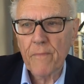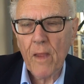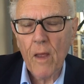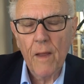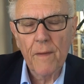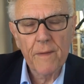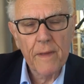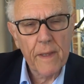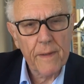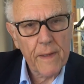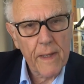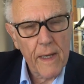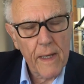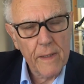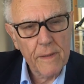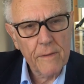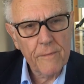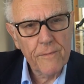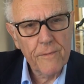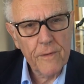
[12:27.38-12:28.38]
On the other
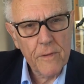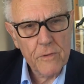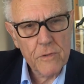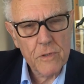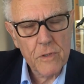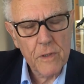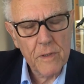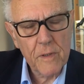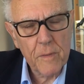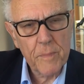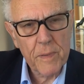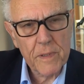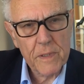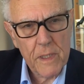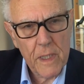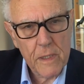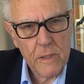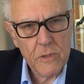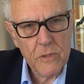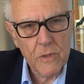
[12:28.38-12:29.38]
hand, the future and the
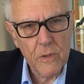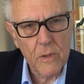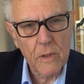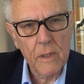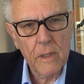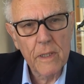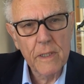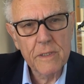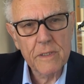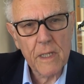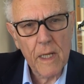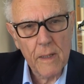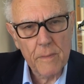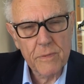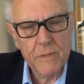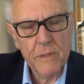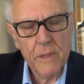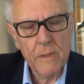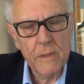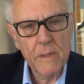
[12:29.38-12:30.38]
potential is
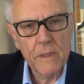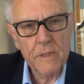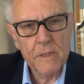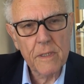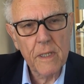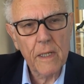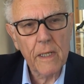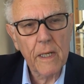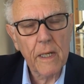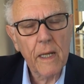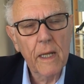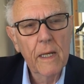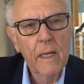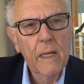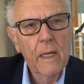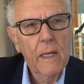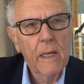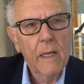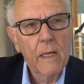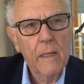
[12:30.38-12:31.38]
absolutely stunning,
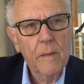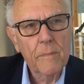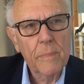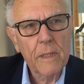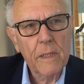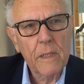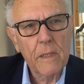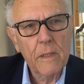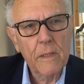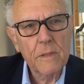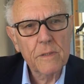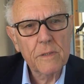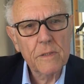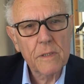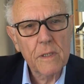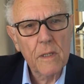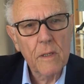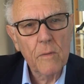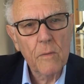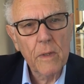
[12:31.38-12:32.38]
because
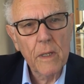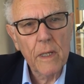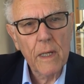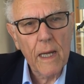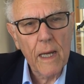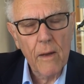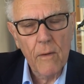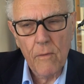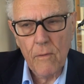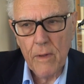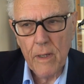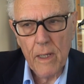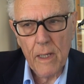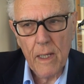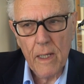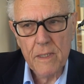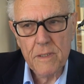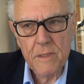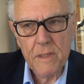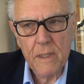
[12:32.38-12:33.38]
we are now
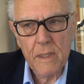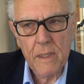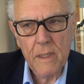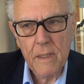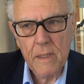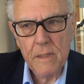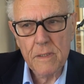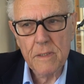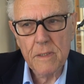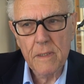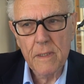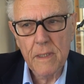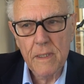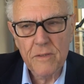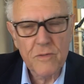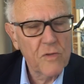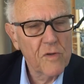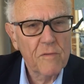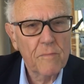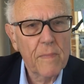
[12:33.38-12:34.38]
realising that the
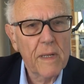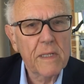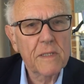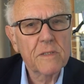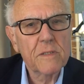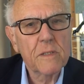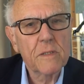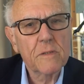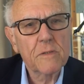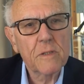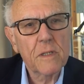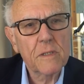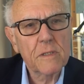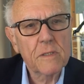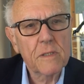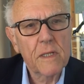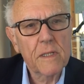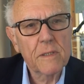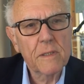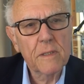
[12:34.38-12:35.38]
Institute of Medicine has just
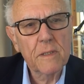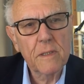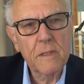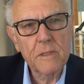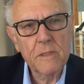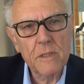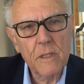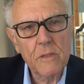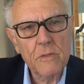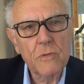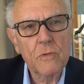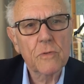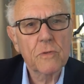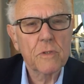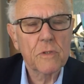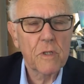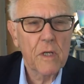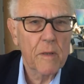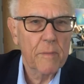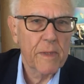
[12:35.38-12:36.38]
said that the social
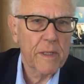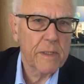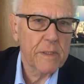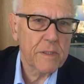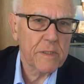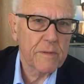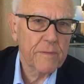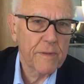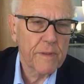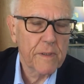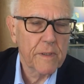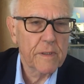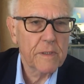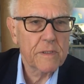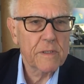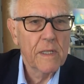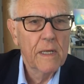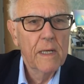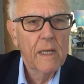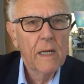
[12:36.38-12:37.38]
determinants of
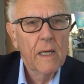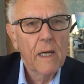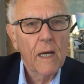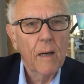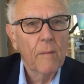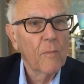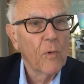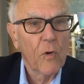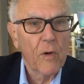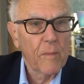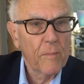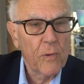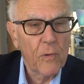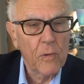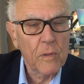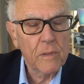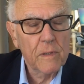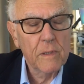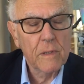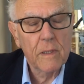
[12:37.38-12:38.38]
illness are more
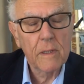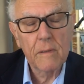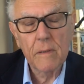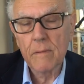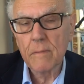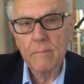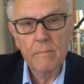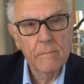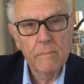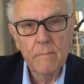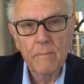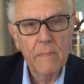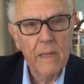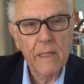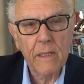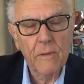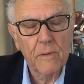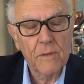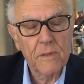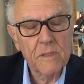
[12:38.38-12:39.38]
important than
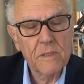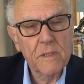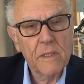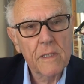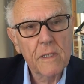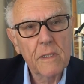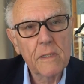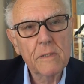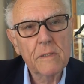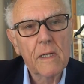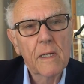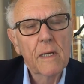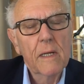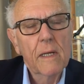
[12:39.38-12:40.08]
medical disease,